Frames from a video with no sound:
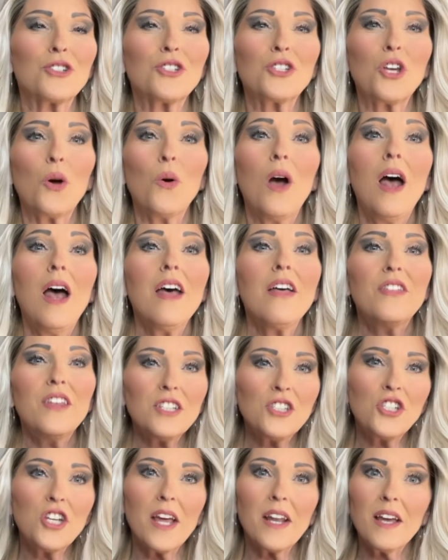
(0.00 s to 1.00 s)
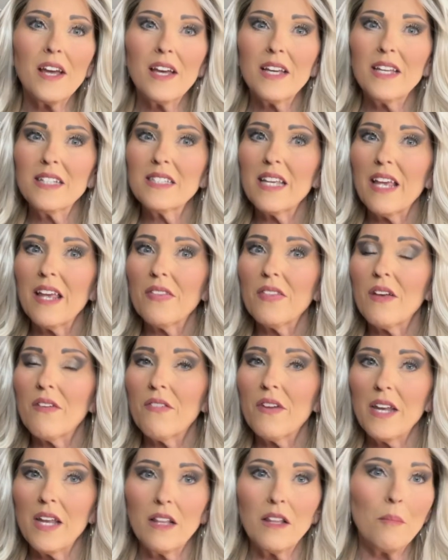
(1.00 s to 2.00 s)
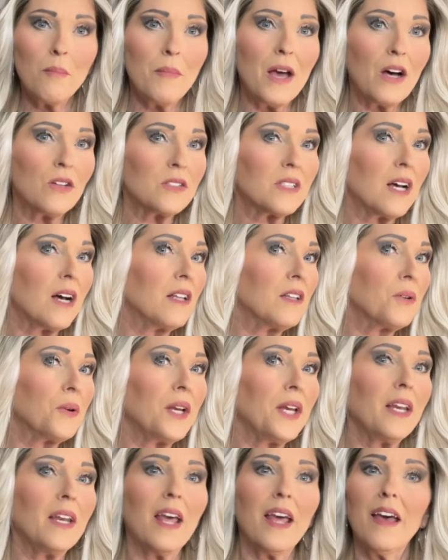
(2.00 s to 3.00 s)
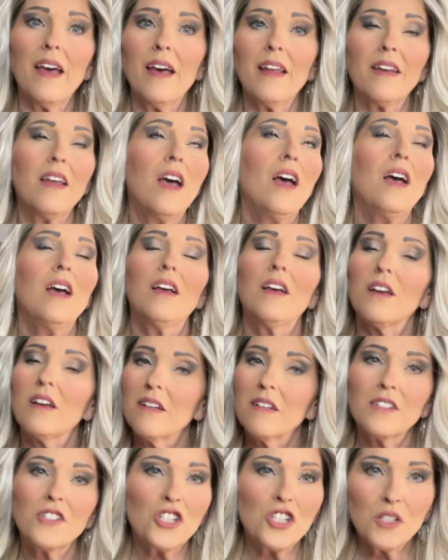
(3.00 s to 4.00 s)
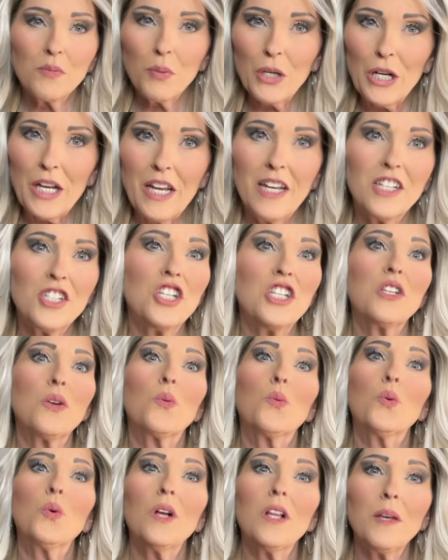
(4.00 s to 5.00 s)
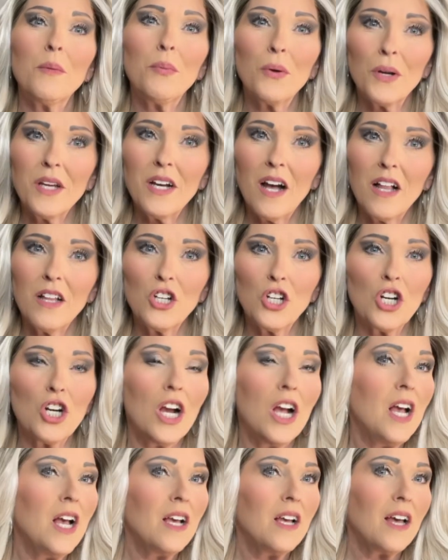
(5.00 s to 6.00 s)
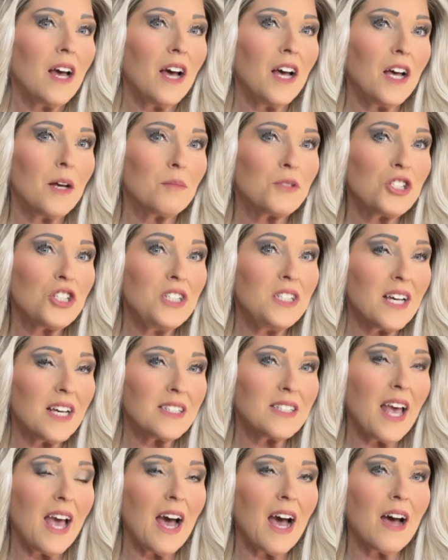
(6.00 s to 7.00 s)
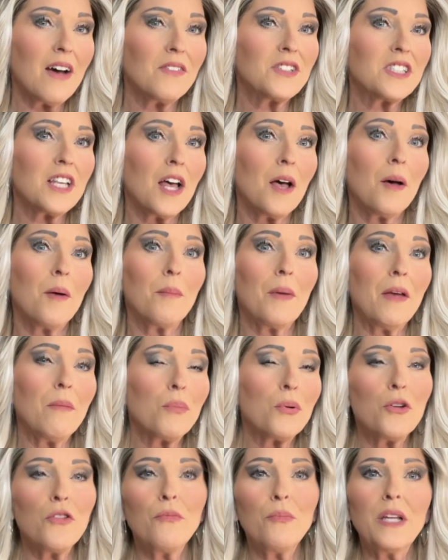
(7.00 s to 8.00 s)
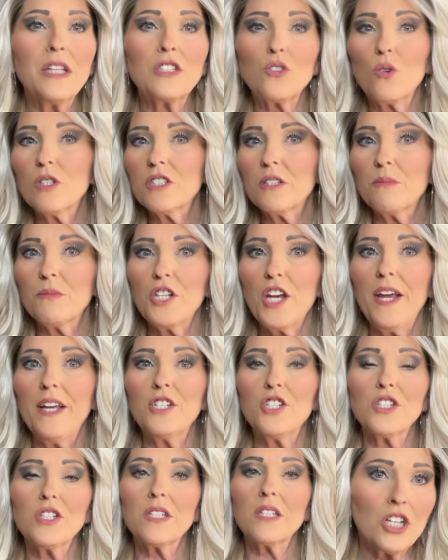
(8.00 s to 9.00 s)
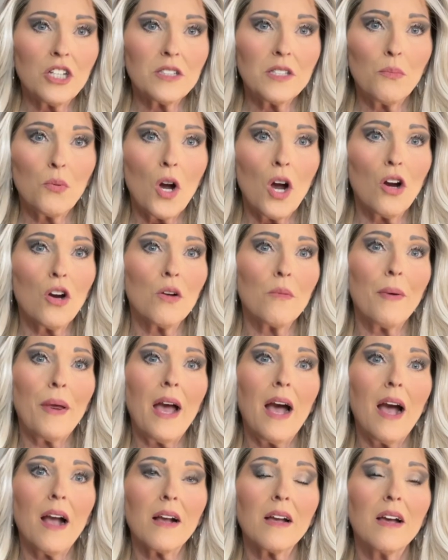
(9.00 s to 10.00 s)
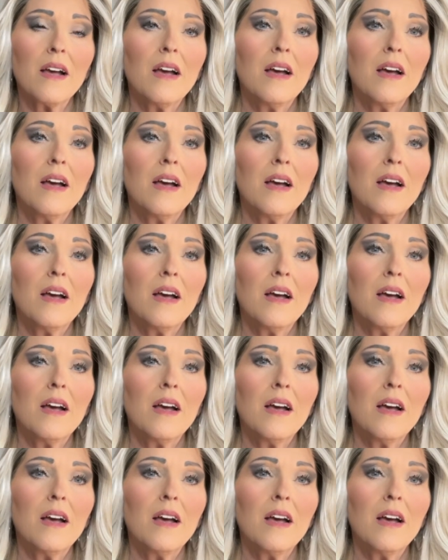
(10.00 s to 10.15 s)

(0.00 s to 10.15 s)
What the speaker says: So this Jetta is in the vanilla melt coloring and she's pretty. She's a really pretty color. She does have some improvements or some changes. Chelsey brought her back.